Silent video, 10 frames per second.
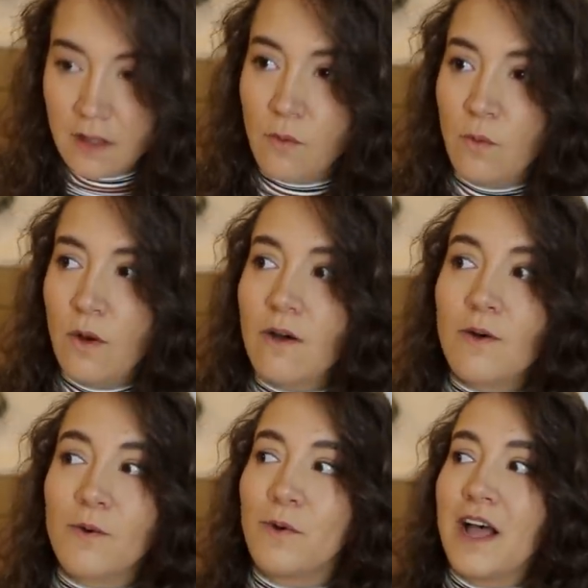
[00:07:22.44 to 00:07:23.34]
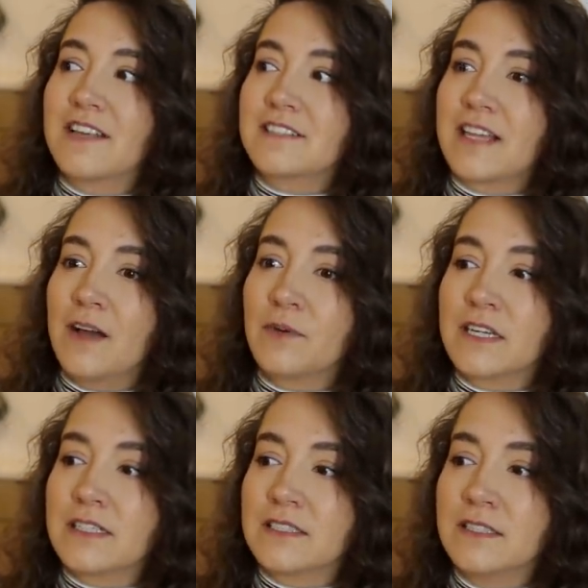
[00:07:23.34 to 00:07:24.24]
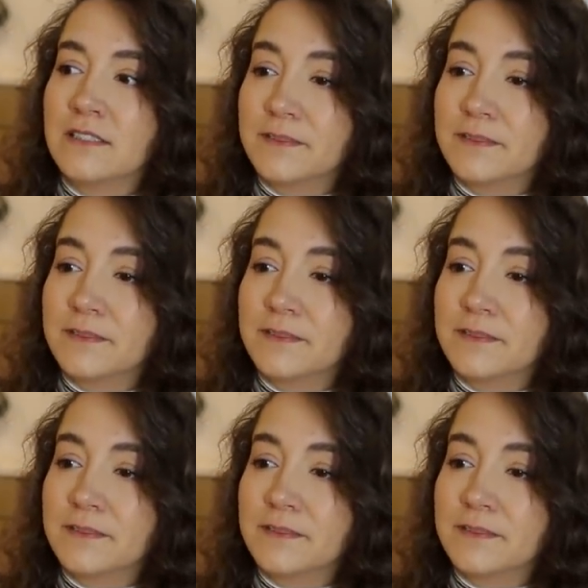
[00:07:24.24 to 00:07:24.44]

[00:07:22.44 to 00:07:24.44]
Whoa, why is that one?